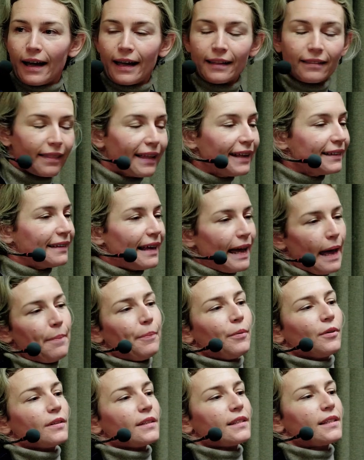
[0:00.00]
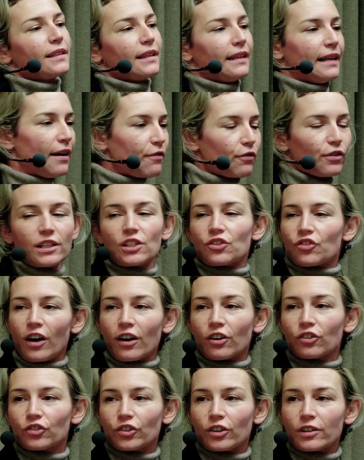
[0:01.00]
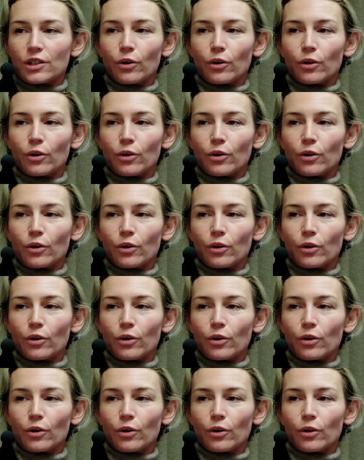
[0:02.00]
And that happens in every structure.